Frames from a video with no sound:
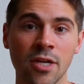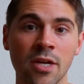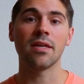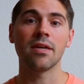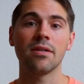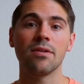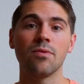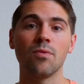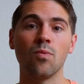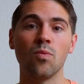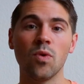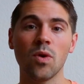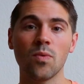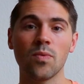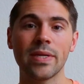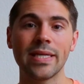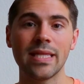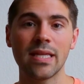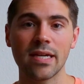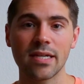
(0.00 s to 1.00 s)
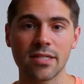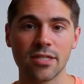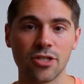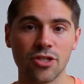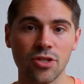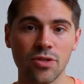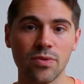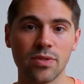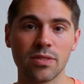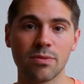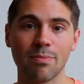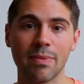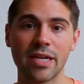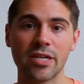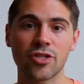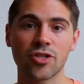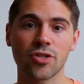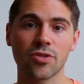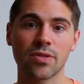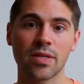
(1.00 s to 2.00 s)
then what we like to do is make
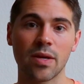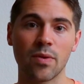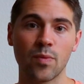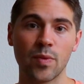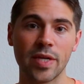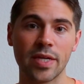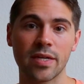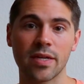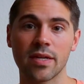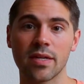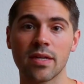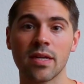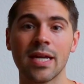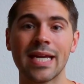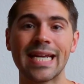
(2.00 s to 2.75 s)
sure that we can